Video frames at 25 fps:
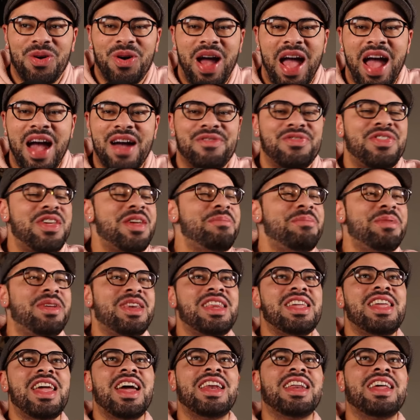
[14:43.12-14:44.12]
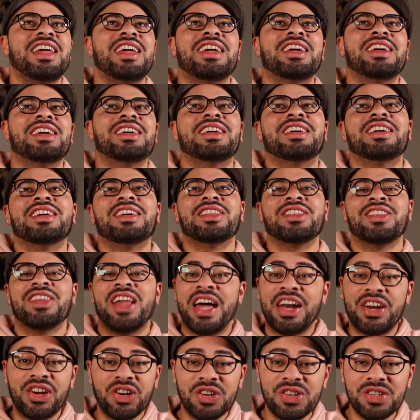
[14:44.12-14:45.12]
Have they been getting
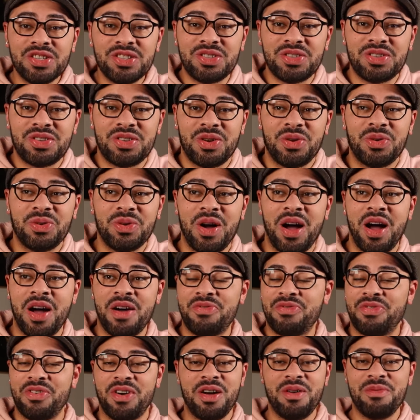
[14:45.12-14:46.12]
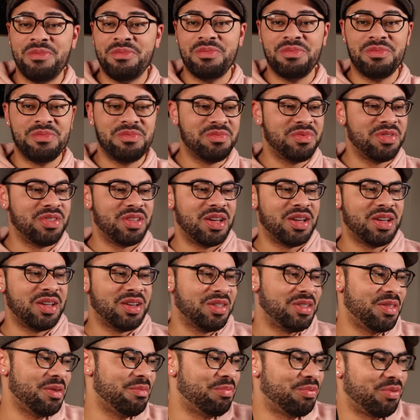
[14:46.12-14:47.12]
letters uh, from
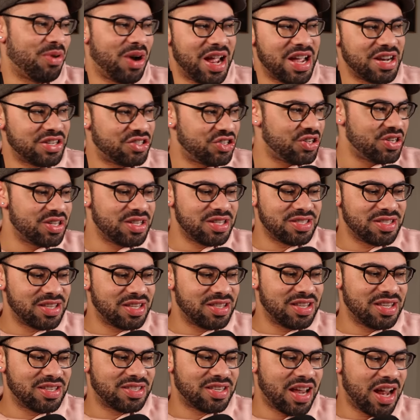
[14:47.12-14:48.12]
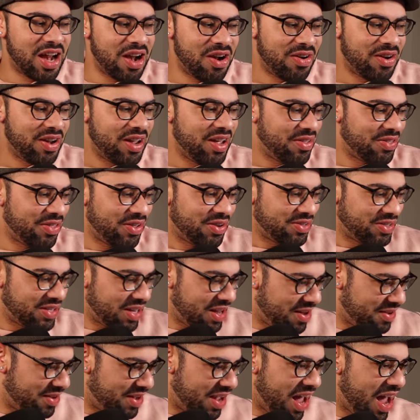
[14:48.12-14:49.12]
the the branches in this area? There's
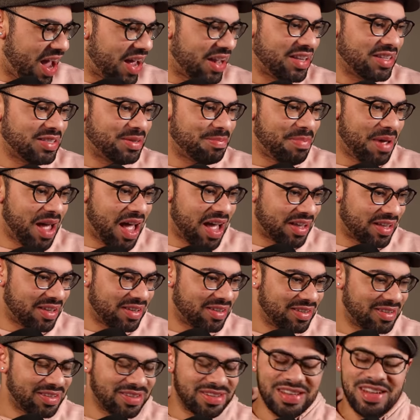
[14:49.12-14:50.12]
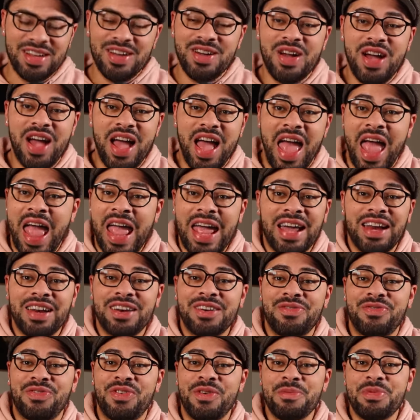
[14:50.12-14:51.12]
that Nat. He's back
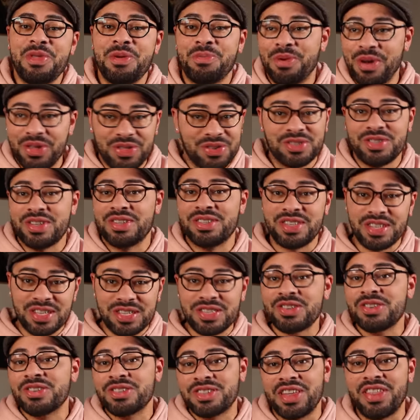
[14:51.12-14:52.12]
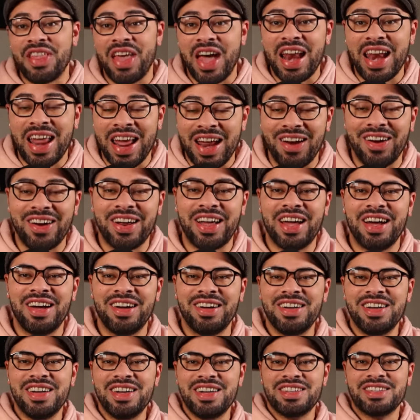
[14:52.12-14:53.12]
and from the brothers and sisters in that
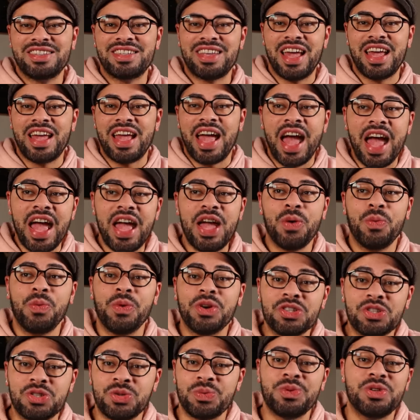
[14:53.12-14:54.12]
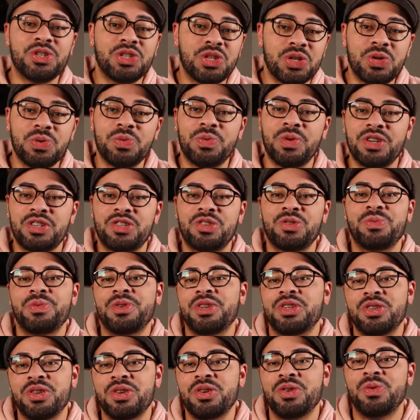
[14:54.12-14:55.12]
area saying, "Hey, what should we do? What should
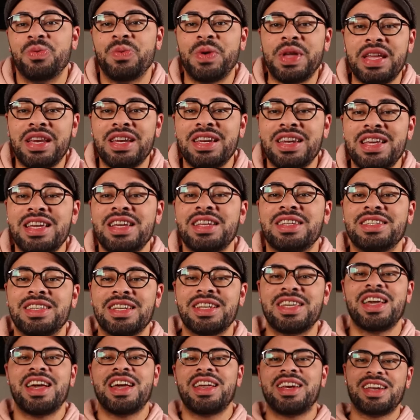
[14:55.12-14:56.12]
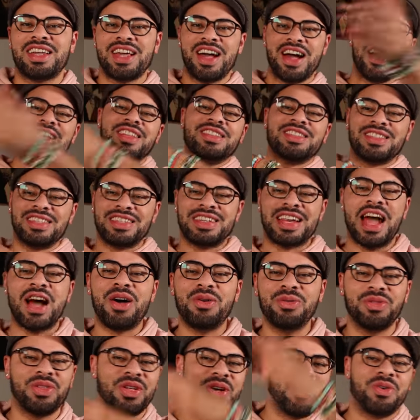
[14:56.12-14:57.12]
we do? We need to get God's
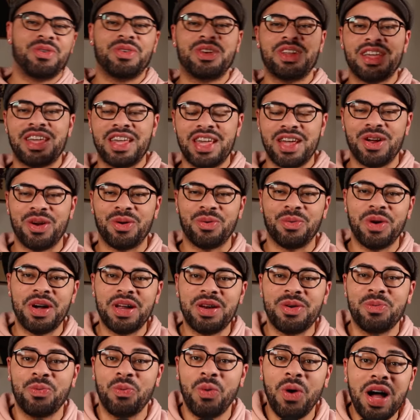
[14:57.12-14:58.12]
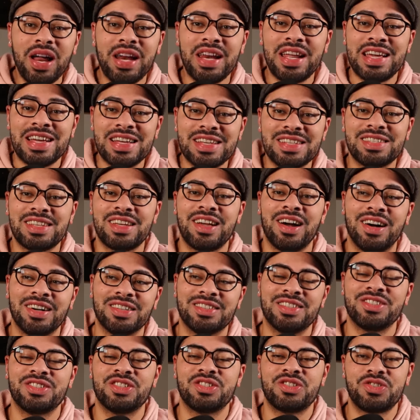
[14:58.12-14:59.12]
download here. What what is
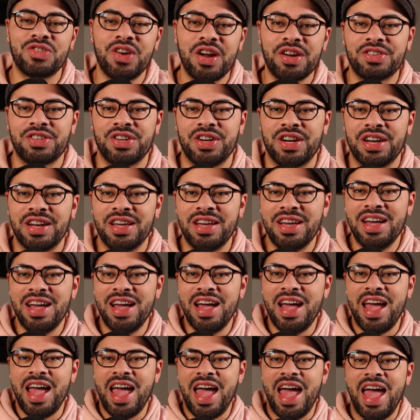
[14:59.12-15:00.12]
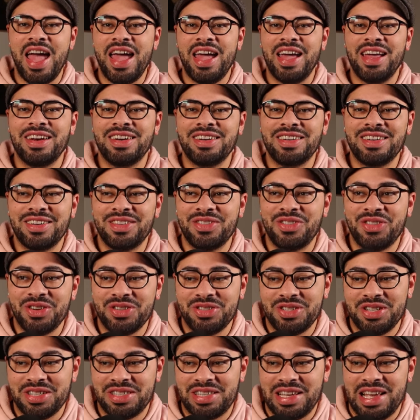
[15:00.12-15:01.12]
God's instruction?" and
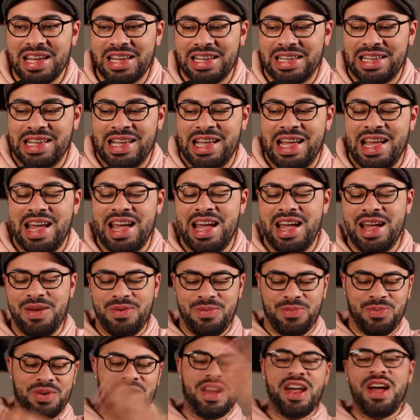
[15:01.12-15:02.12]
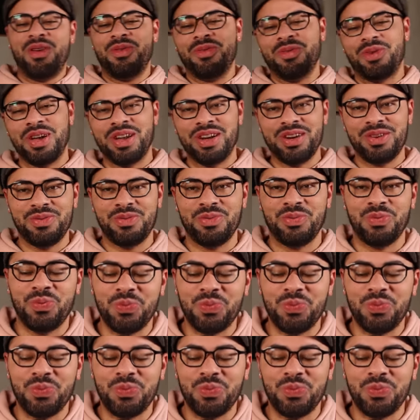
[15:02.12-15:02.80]
they're just like, yeah, we're not gonna,